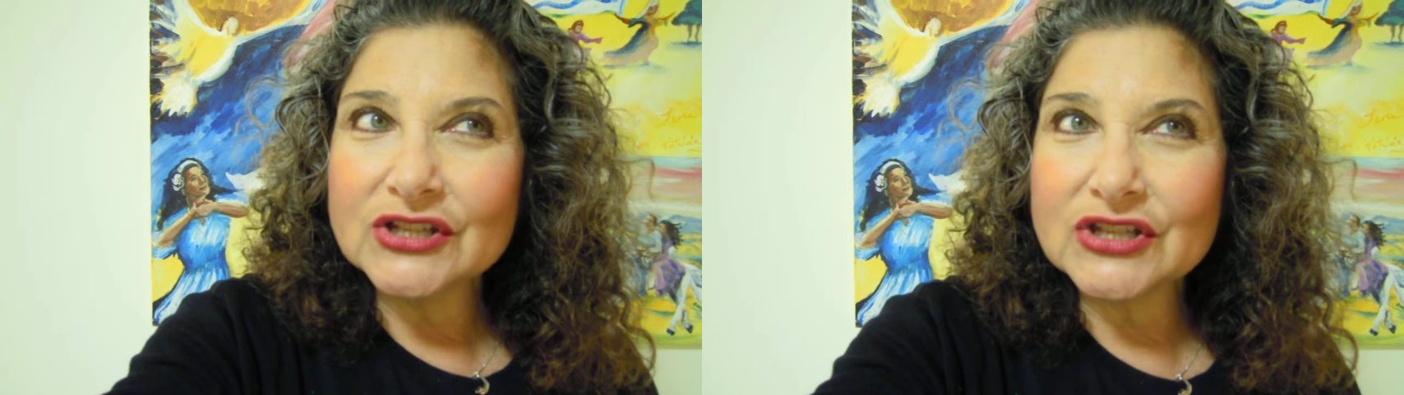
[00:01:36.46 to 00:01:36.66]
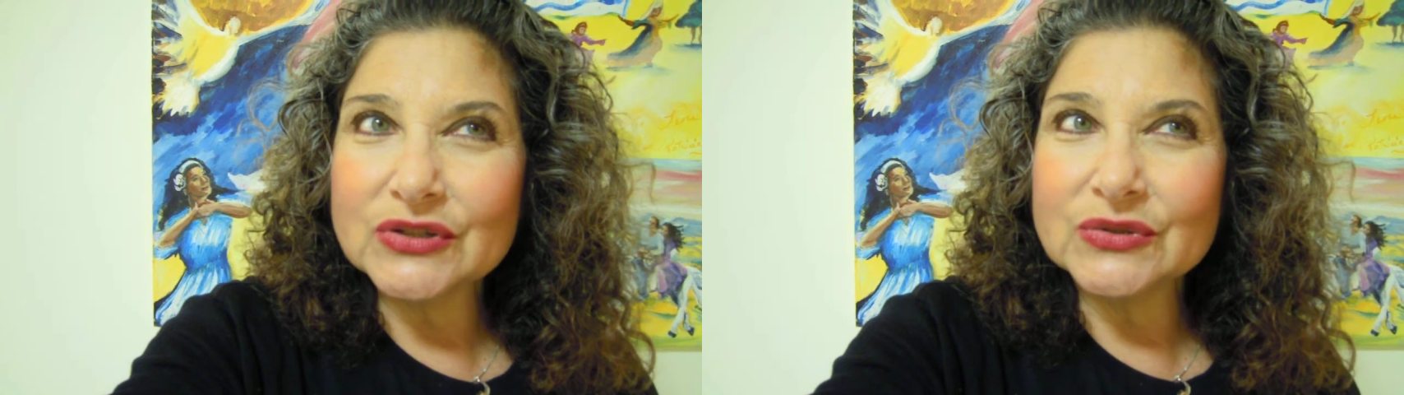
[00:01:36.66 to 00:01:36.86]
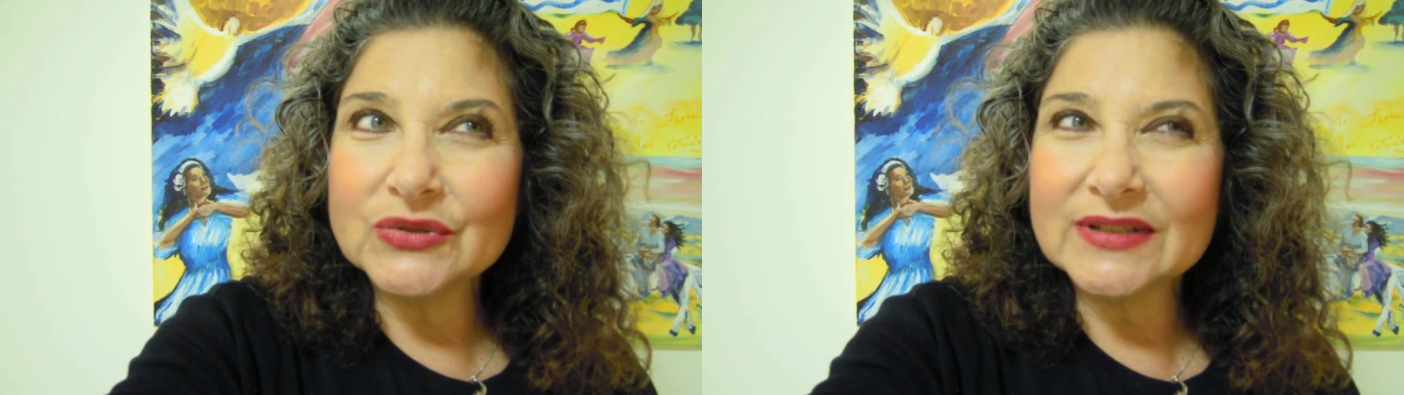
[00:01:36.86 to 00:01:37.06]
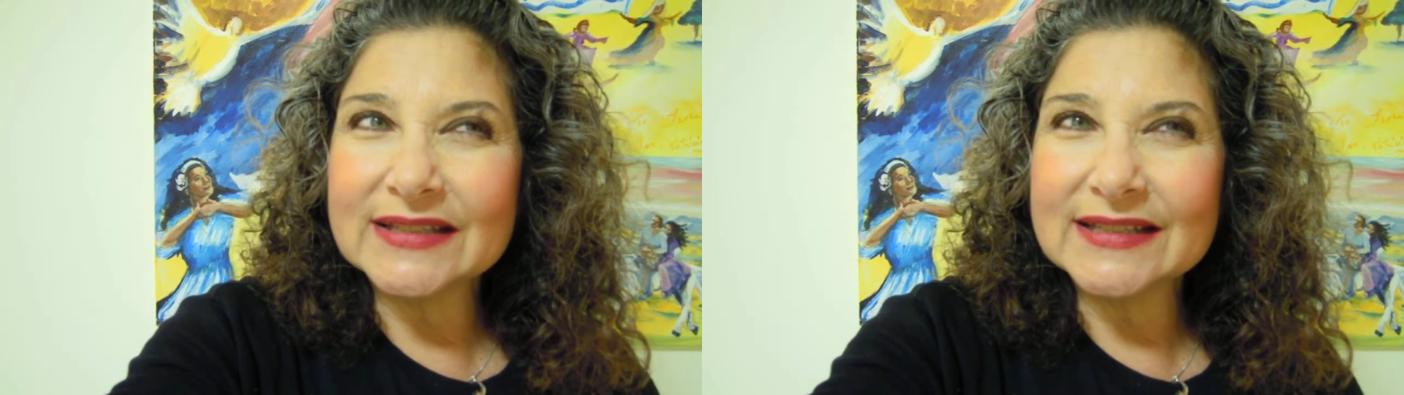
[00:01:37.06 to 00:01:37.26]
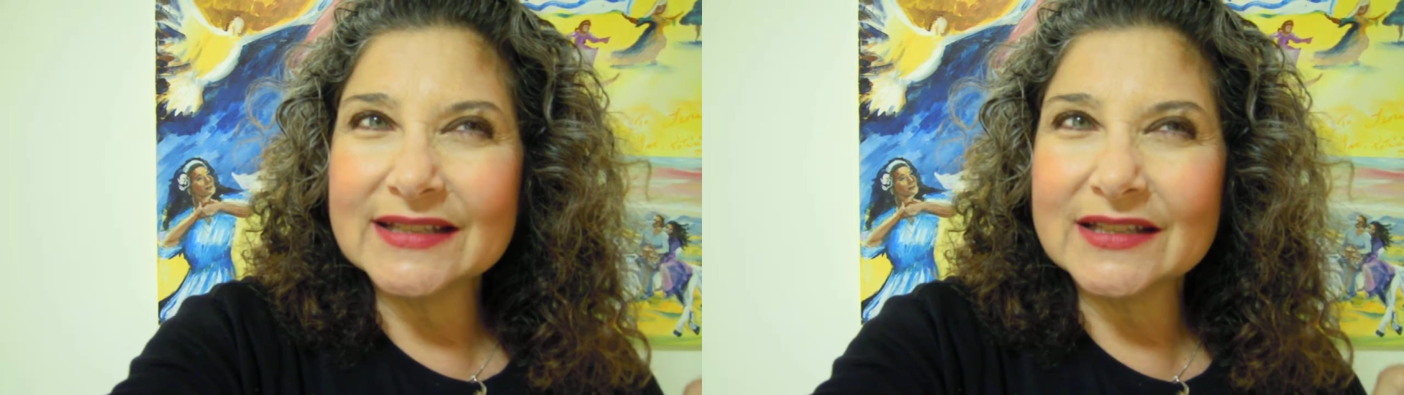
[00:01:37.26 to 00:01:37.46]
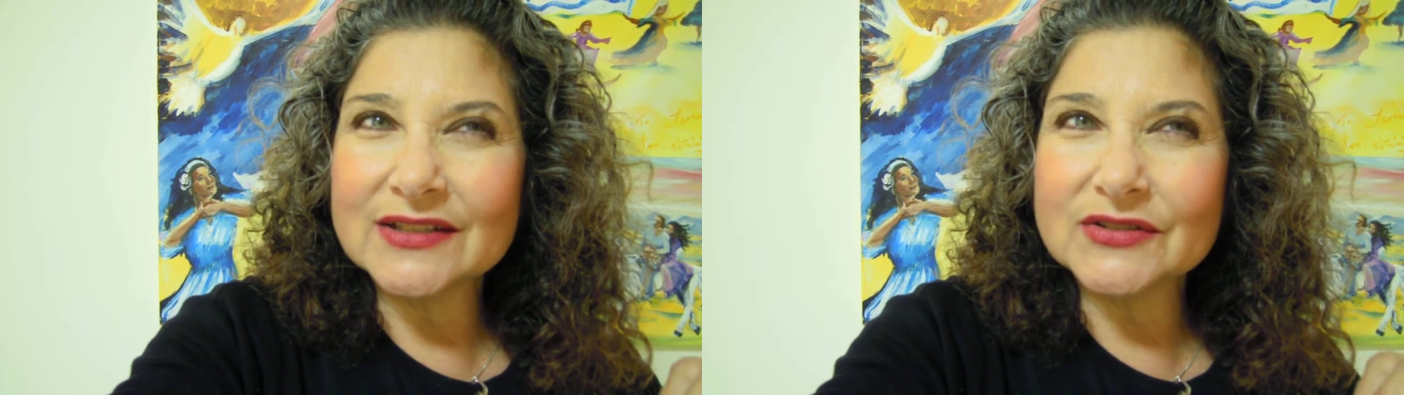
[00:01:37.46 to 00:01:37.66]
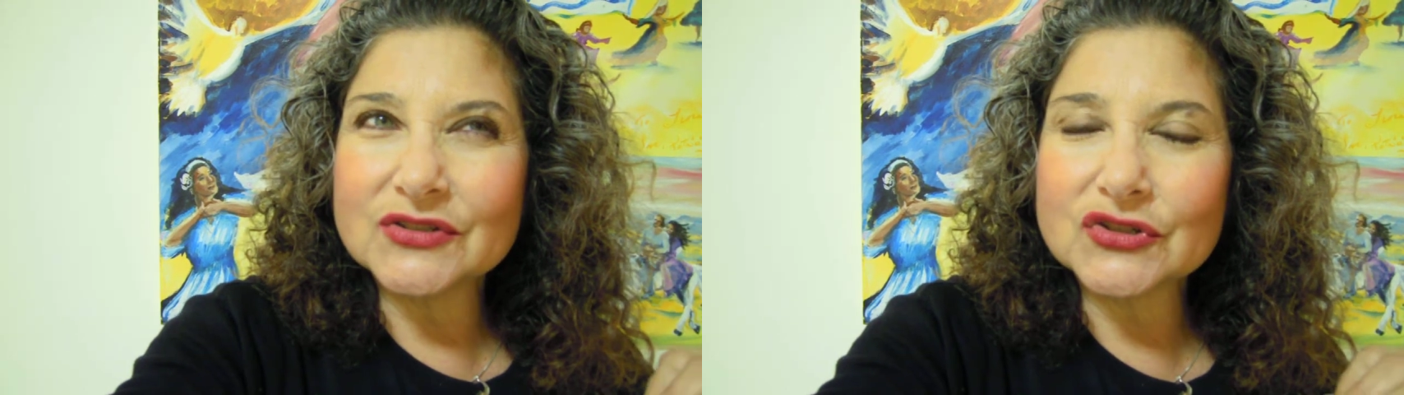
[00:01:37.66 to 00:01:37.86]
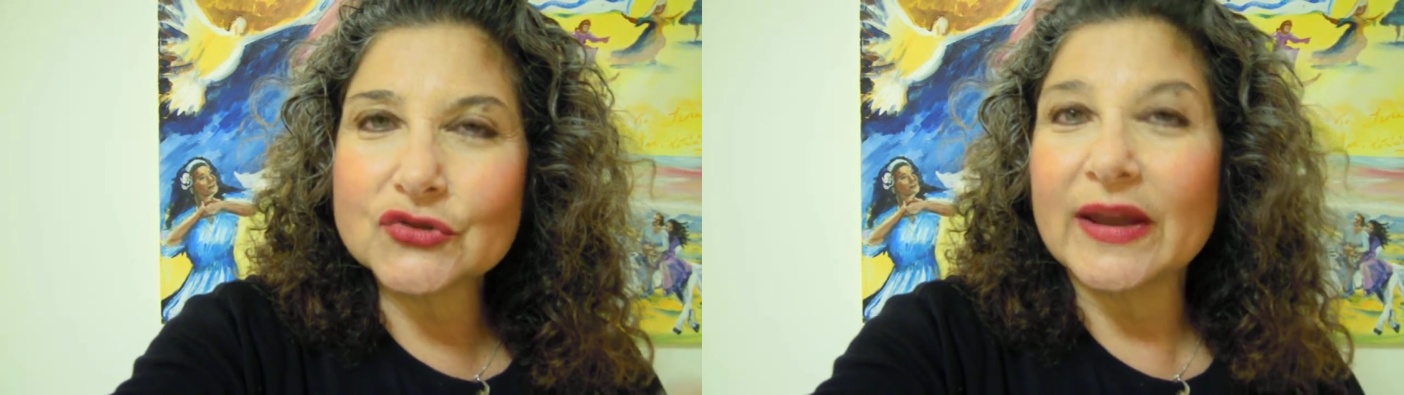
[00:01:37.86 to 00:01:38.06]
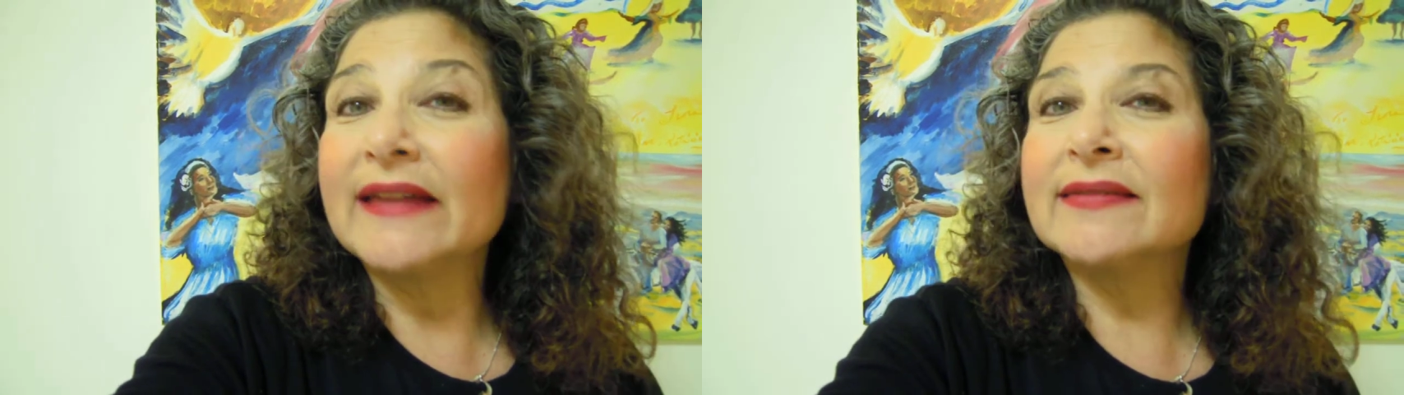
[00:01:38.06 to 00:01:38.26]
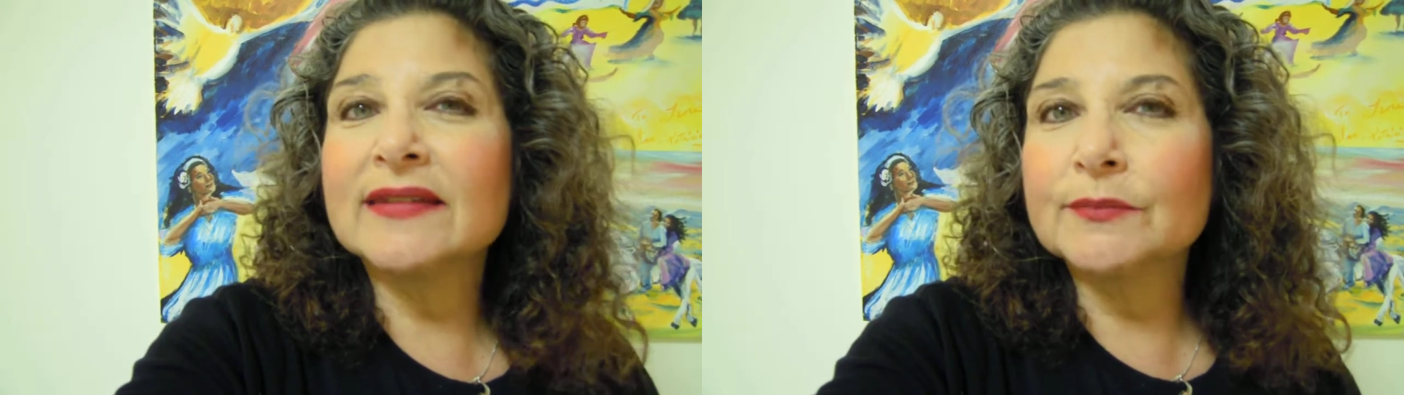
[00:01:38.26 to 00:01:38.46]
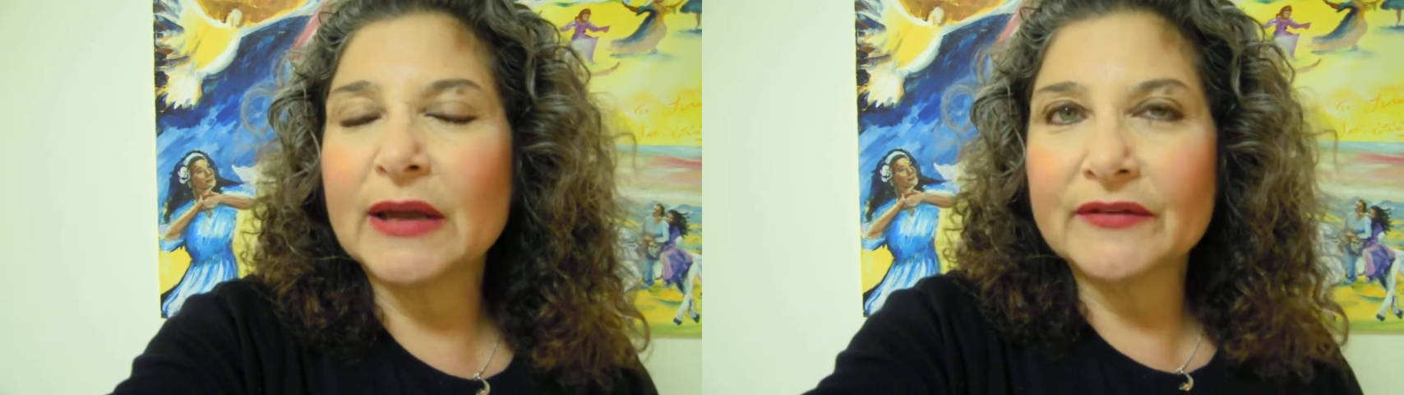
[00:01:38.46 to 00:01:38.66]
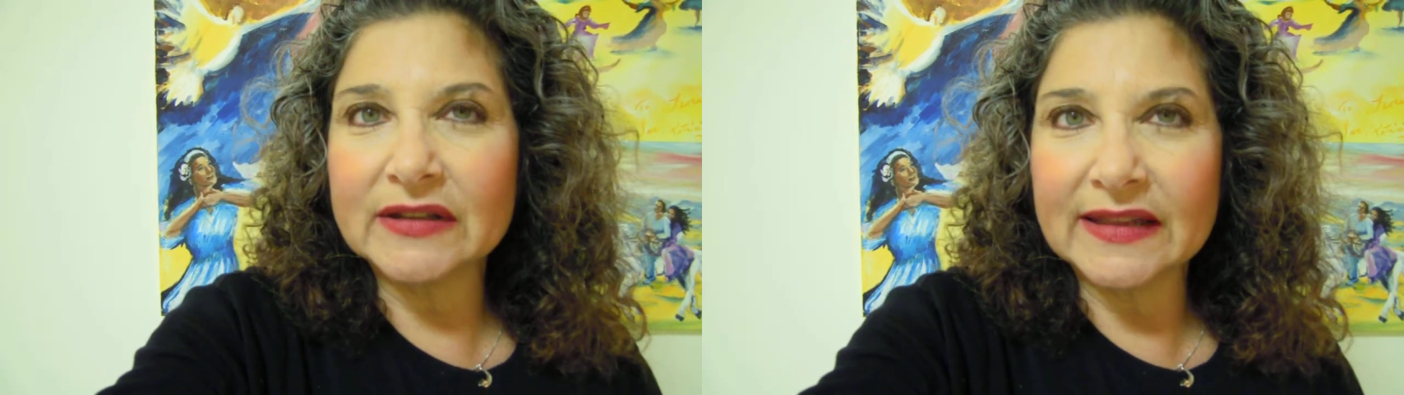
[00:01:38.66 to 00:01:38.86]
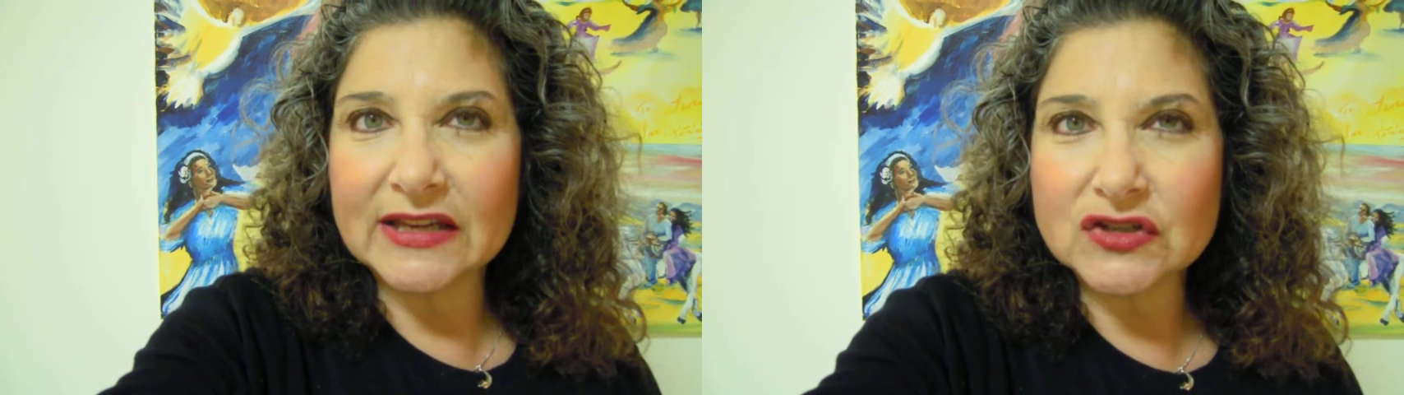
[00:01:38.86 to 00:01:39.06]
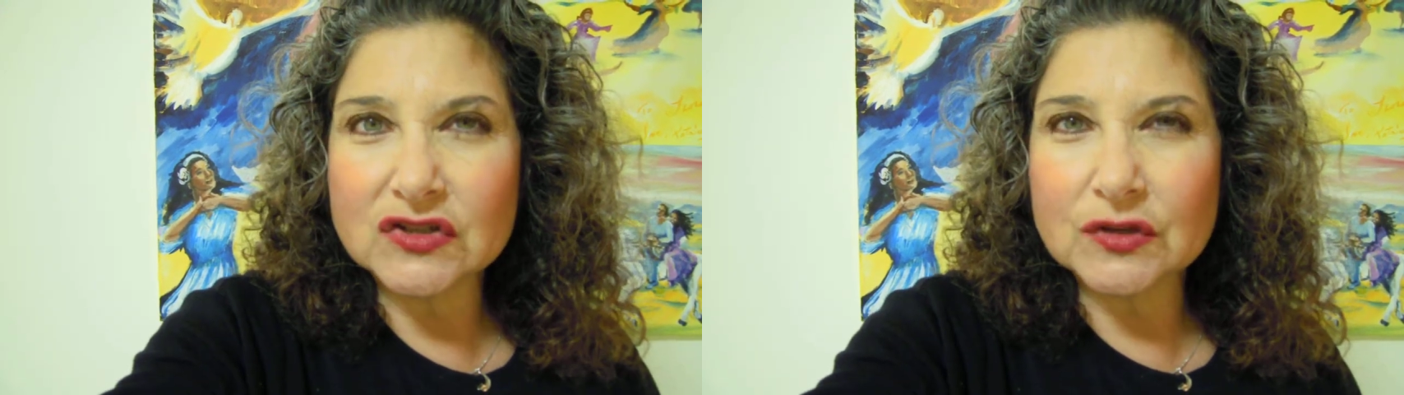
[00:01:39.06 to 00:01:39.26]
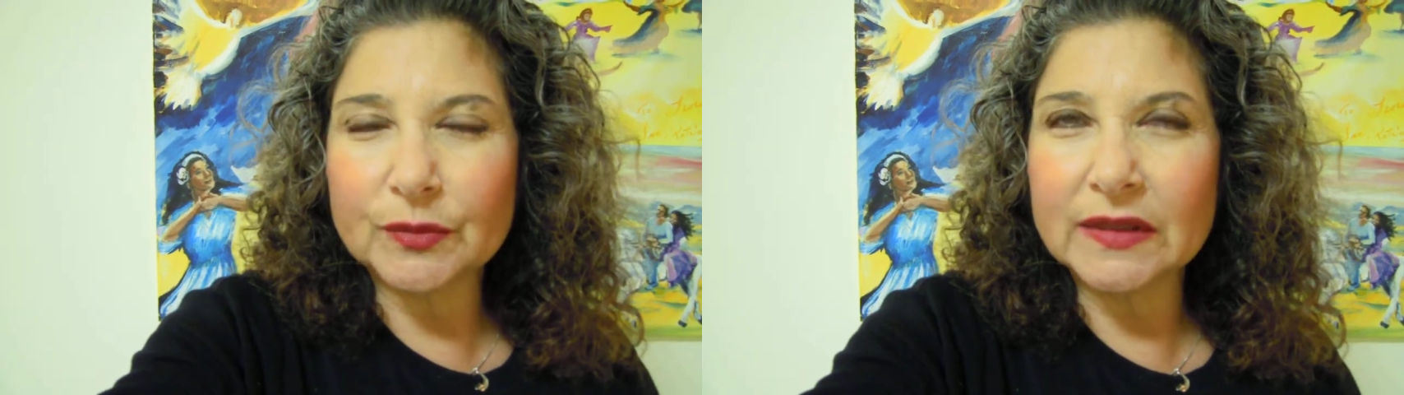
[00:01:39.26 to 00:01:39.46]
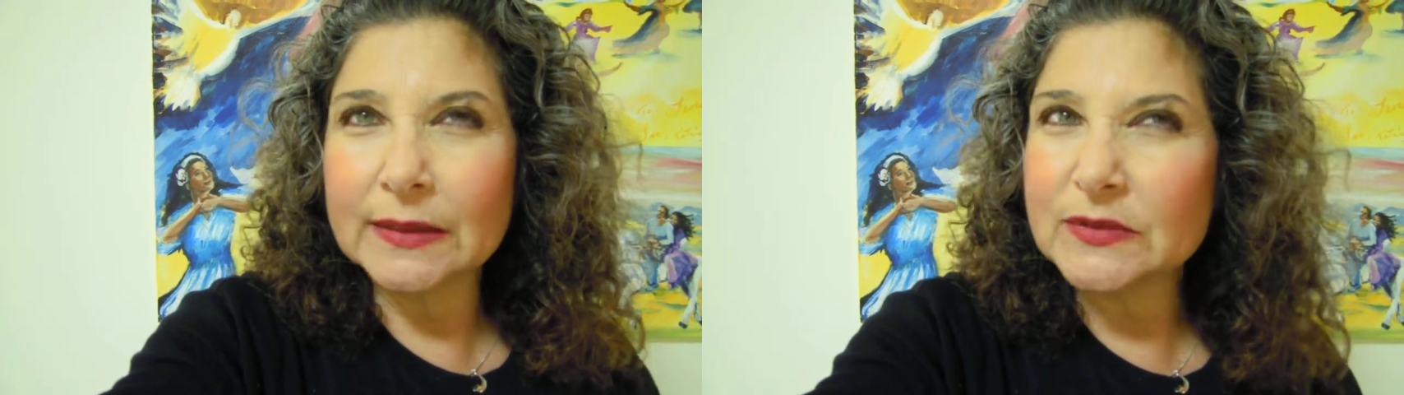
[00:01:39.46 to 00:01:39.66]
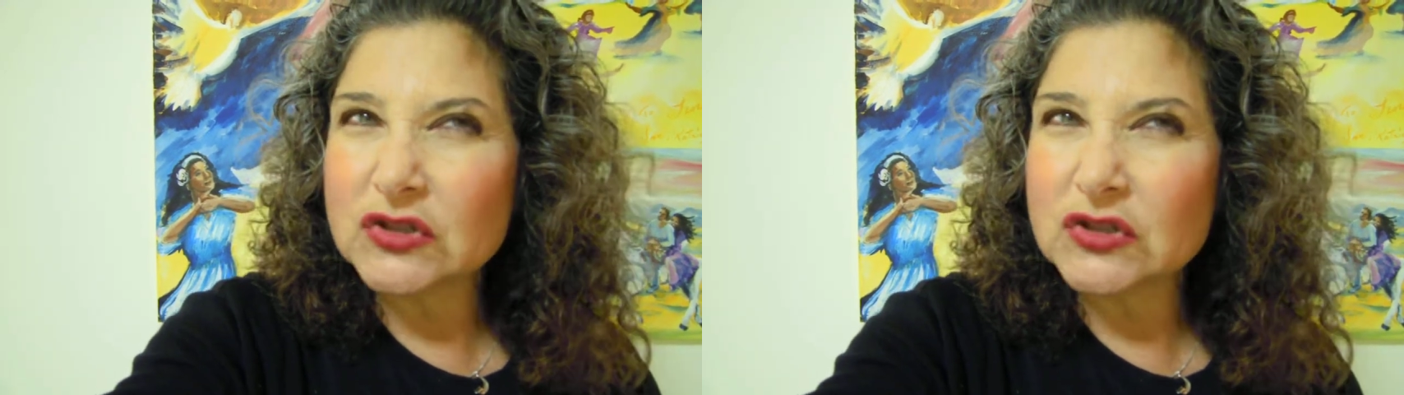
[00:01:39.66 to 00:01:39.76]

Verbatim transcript: to strengthen my relationship with Him,